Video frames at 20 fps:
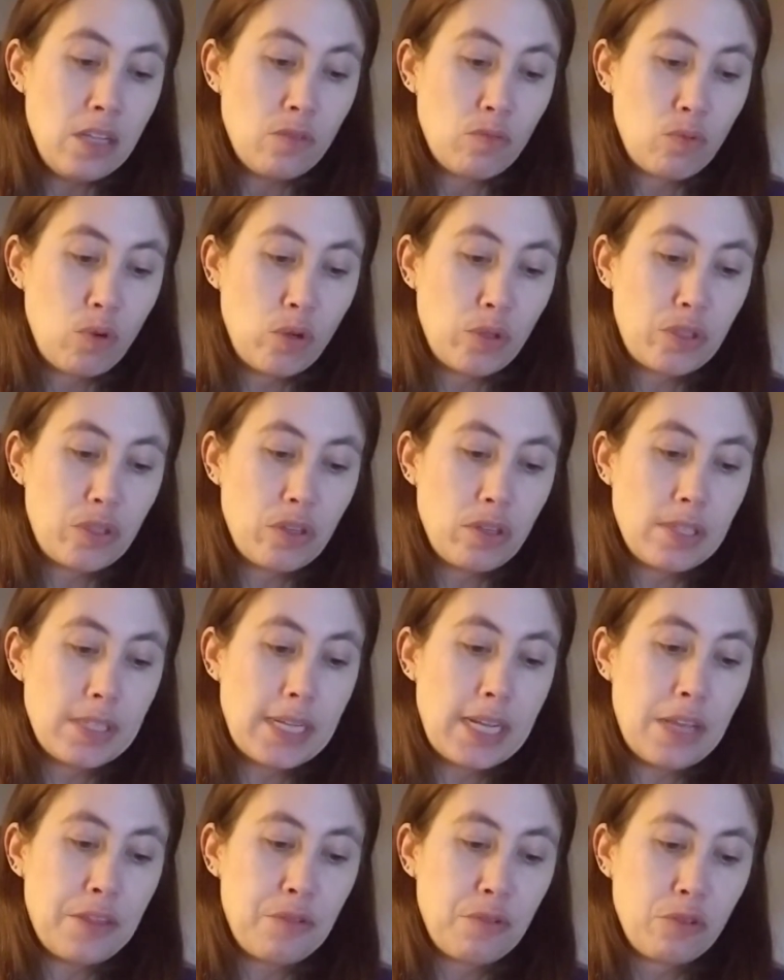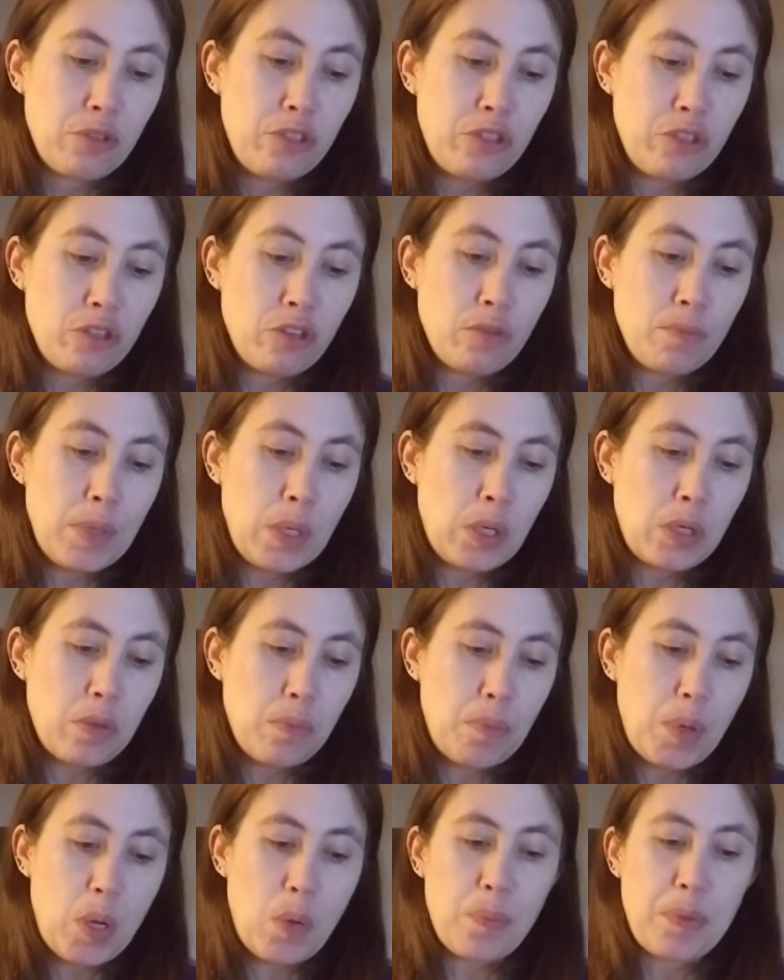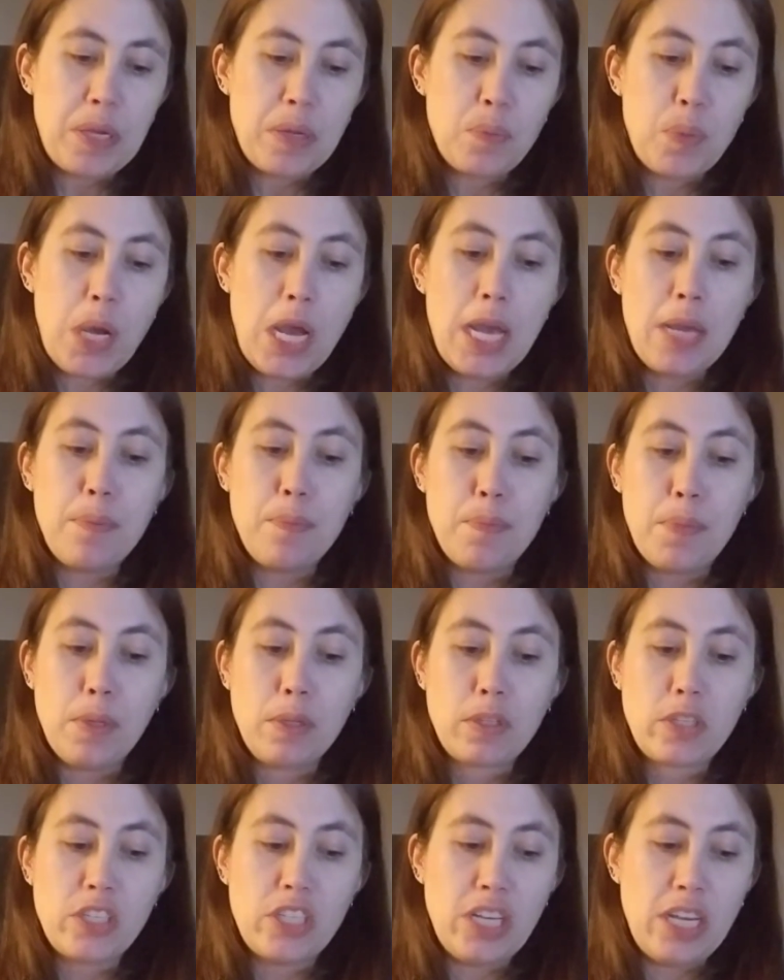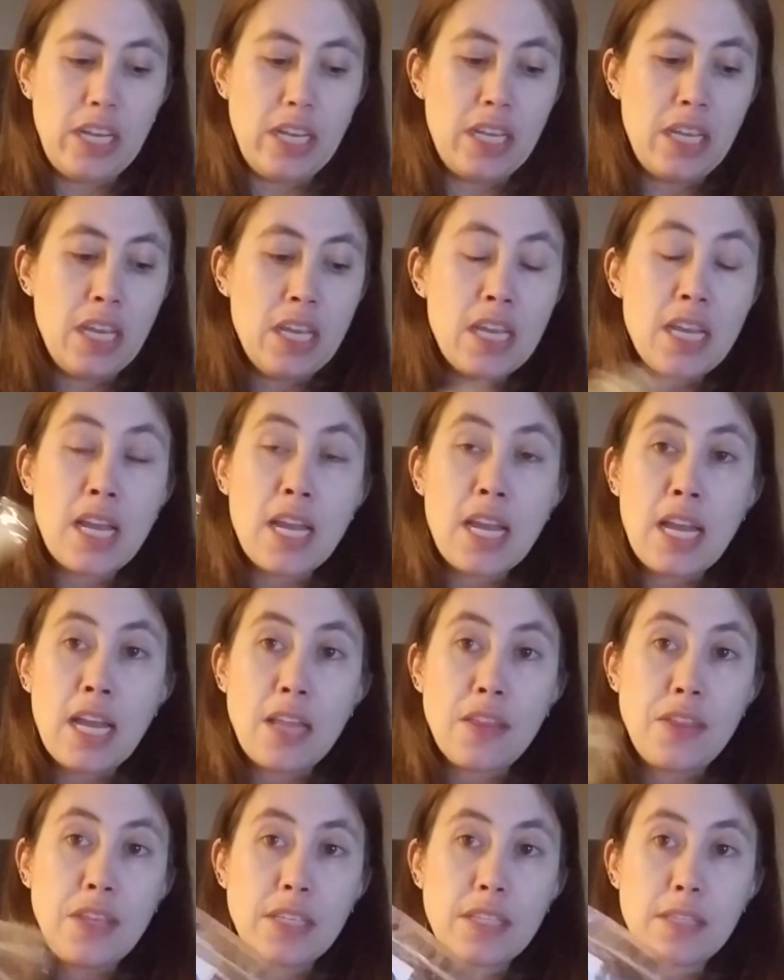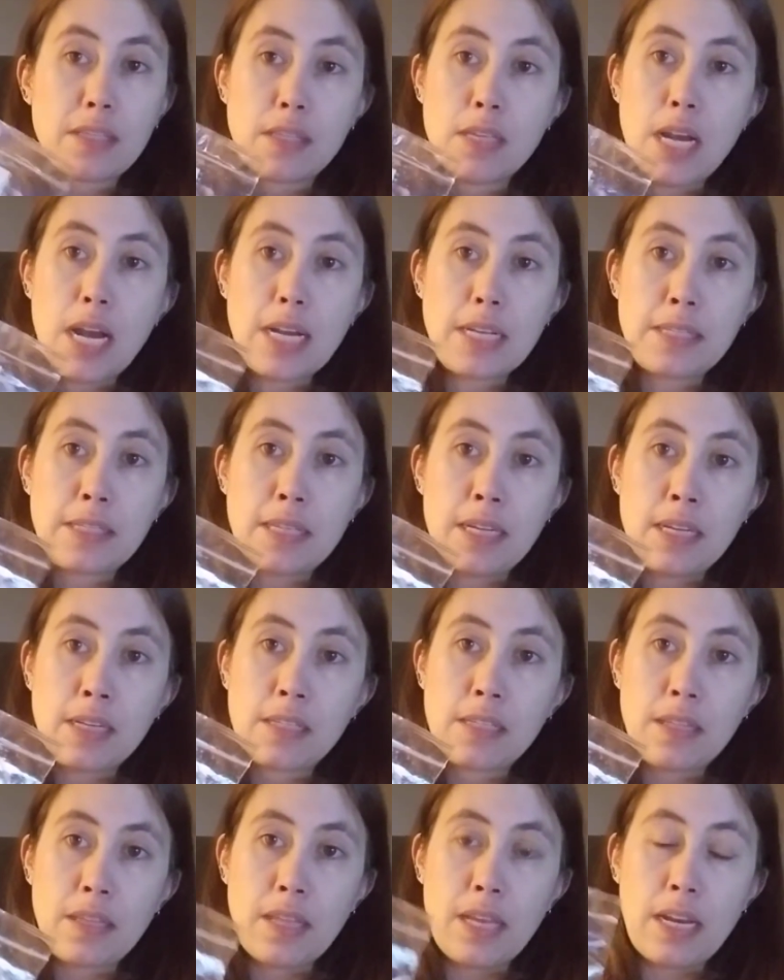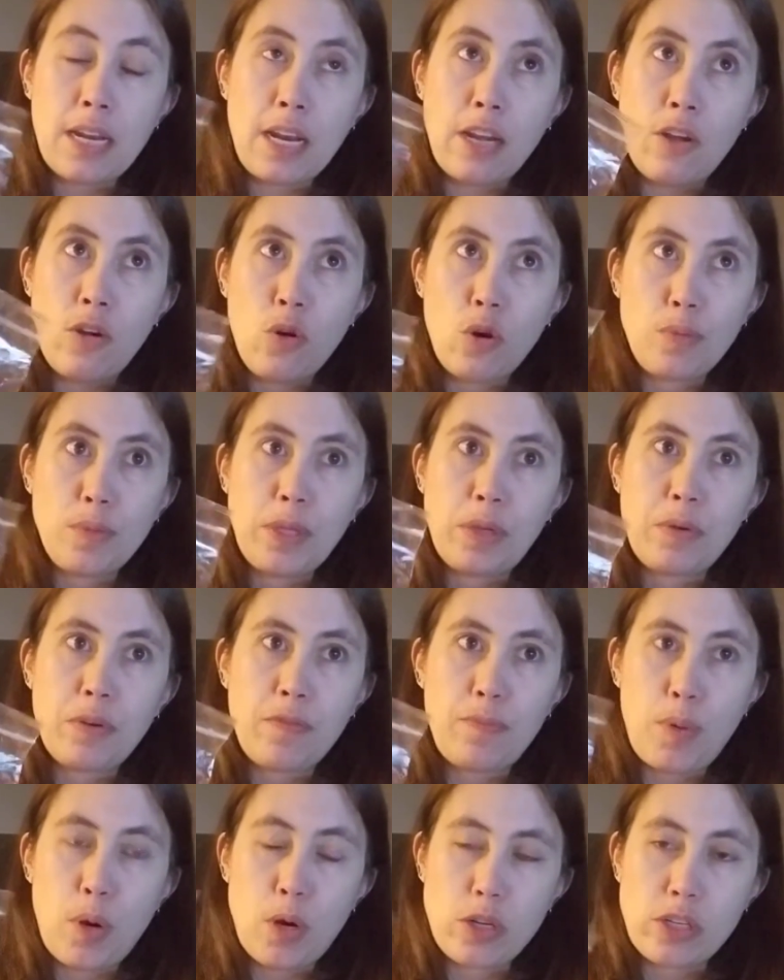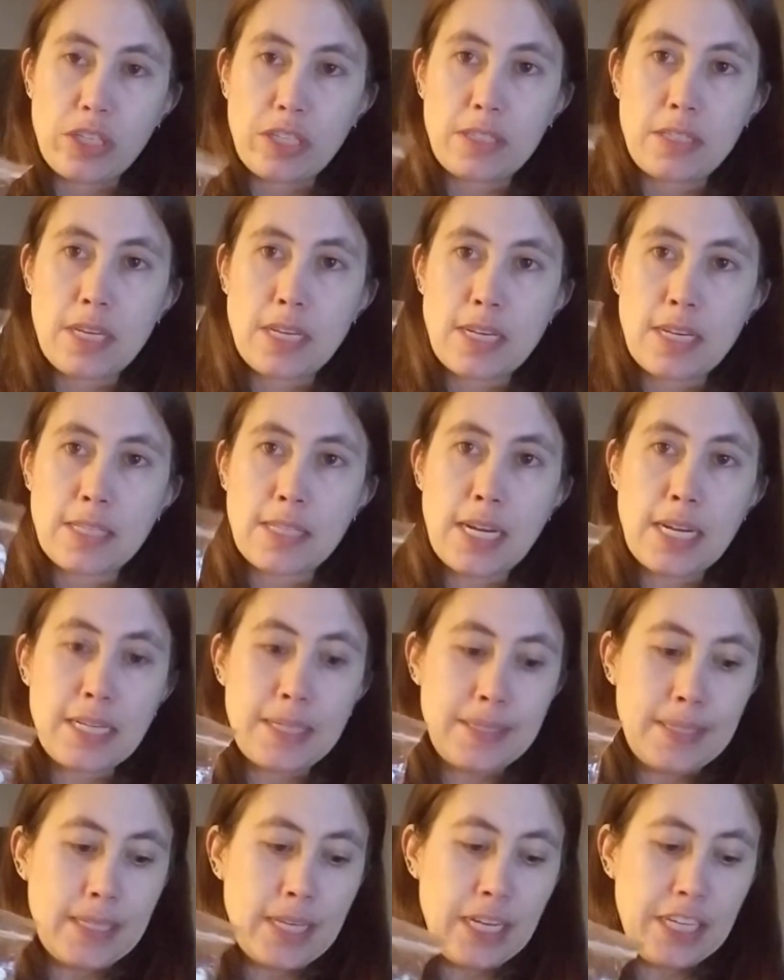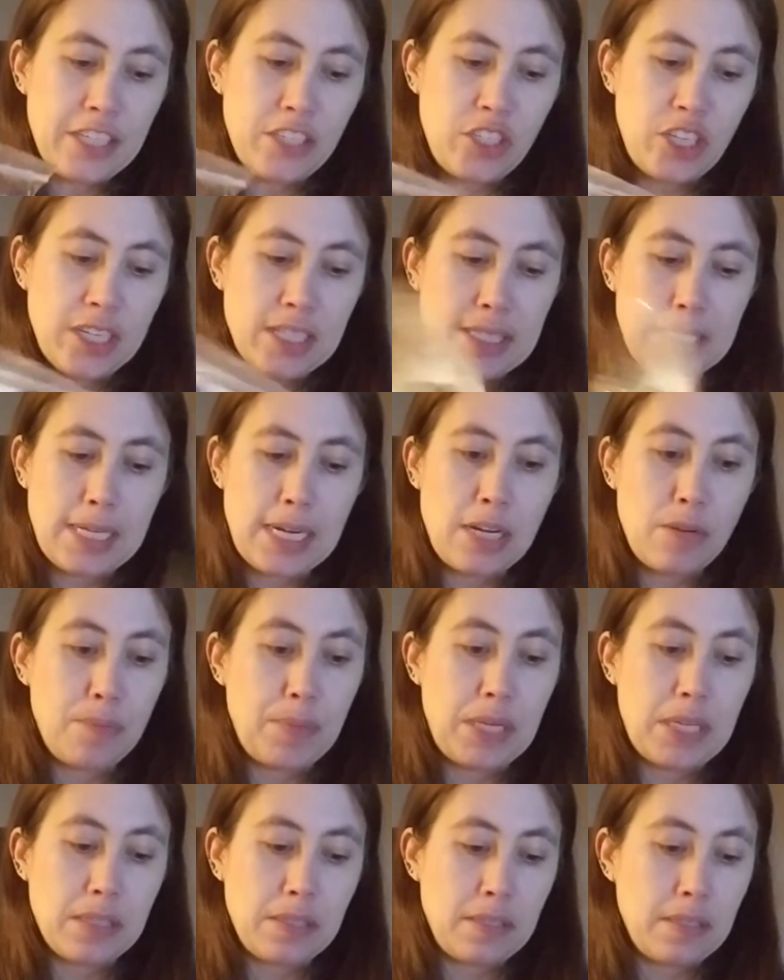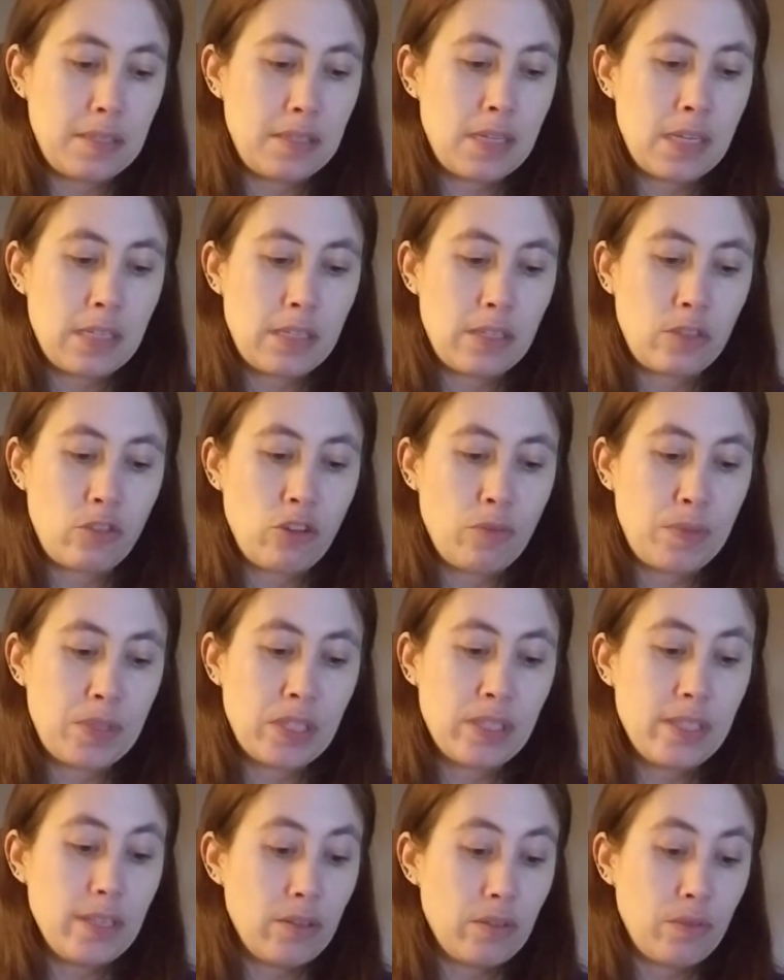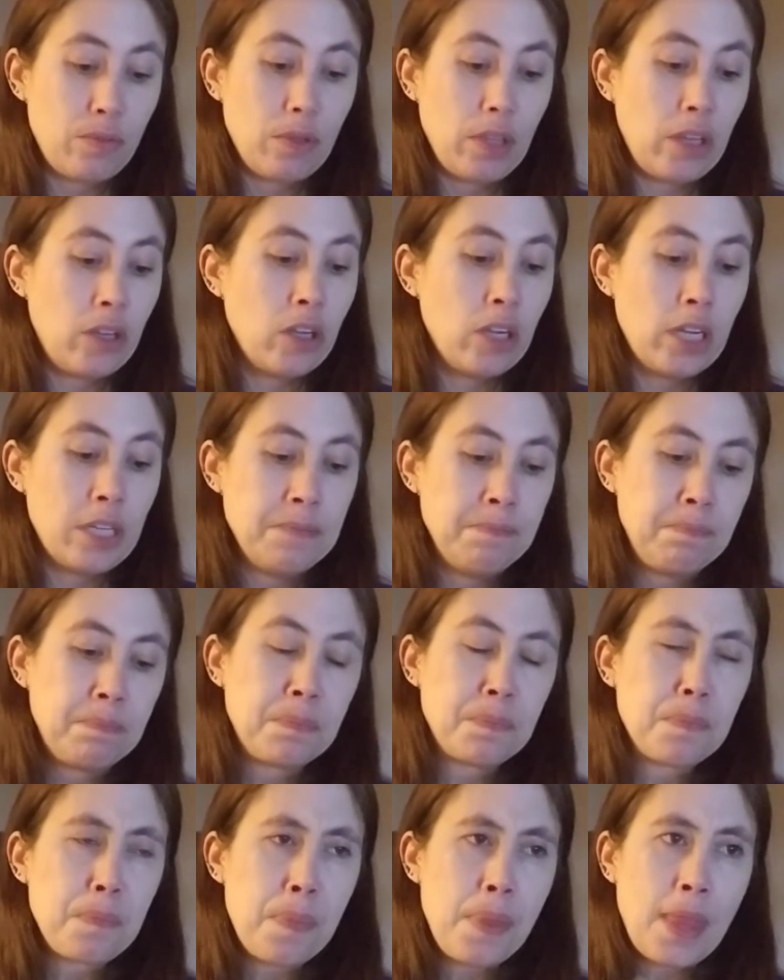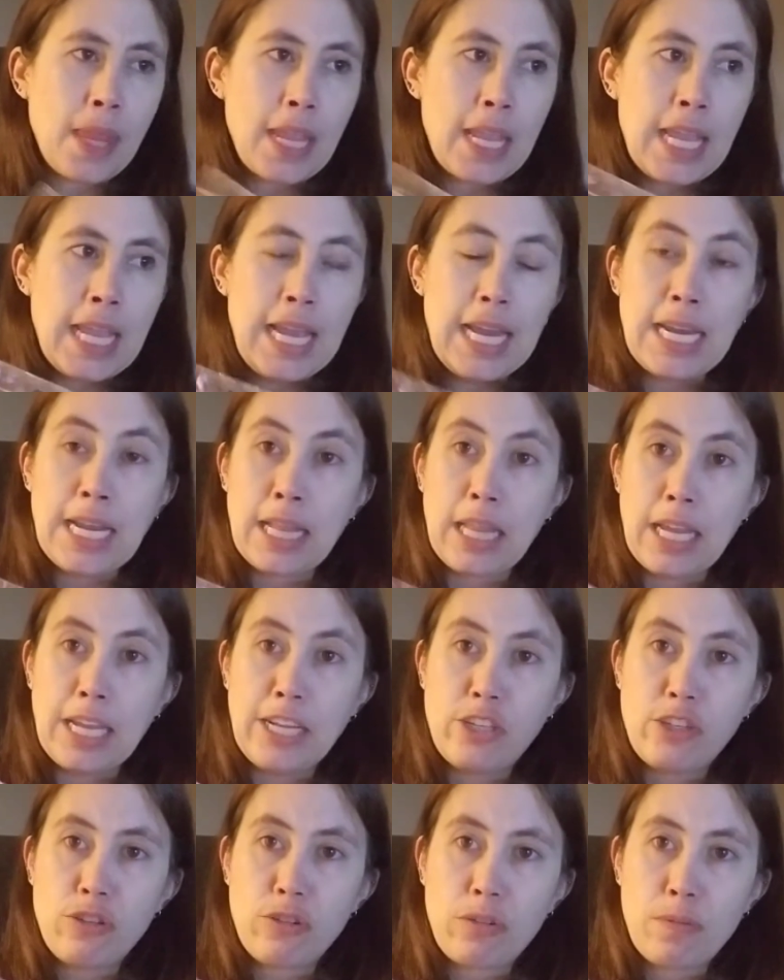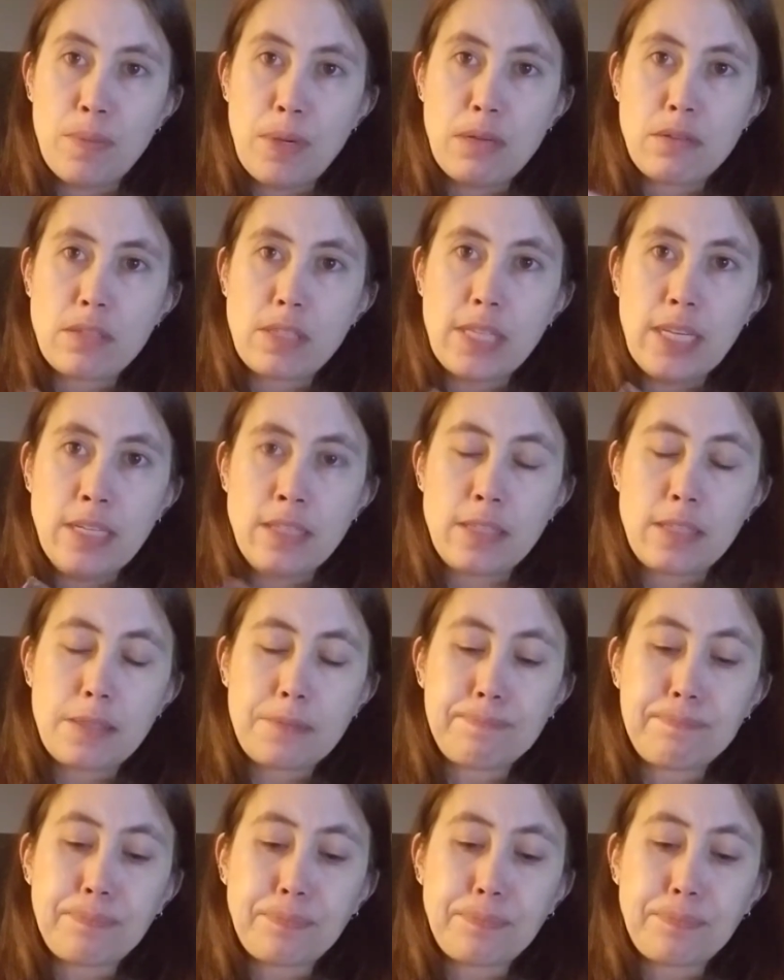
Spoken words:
Rose Girls, I got through Sugar Milk Pumpkin Pie Milkshake. This is not a scent that I normally would have purchased. I decided to take a chance on it because the scent description sounded really good. And I like sugar milk scents.